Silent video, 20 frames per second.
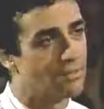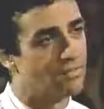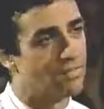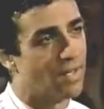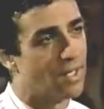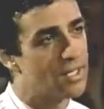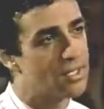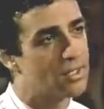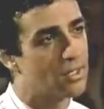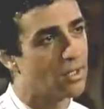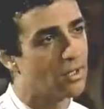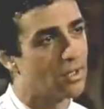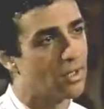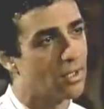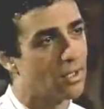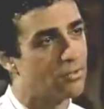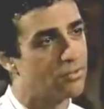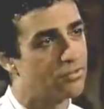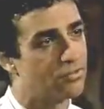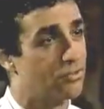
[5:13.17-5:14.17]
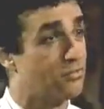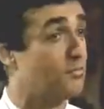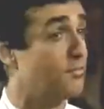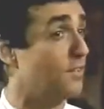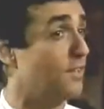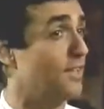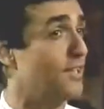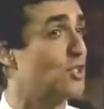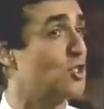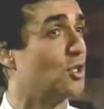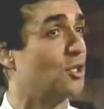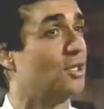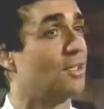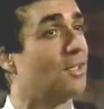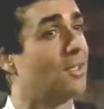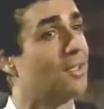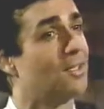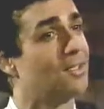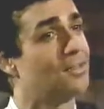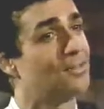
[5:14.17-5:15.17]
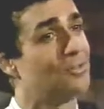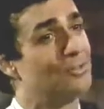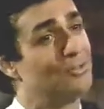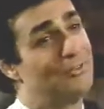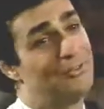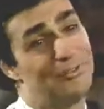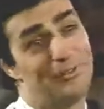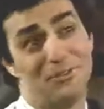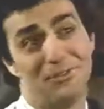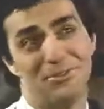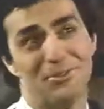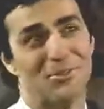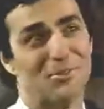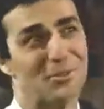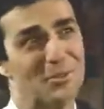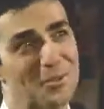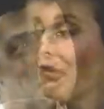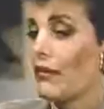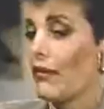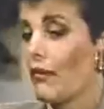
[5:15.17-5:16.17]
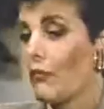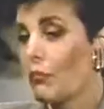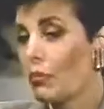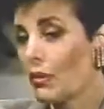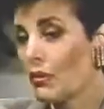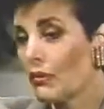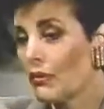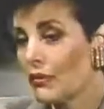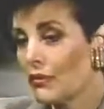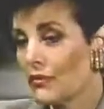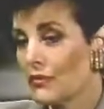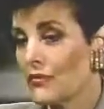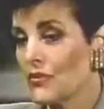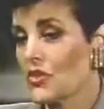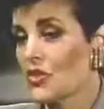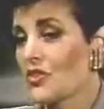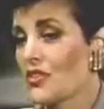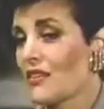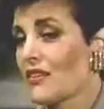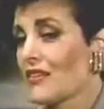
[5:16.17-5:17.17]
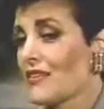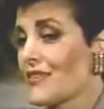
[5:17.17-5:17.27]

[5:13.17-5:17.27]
Advice on love from Felicia Gallant? Oh, Ooh. Shut up.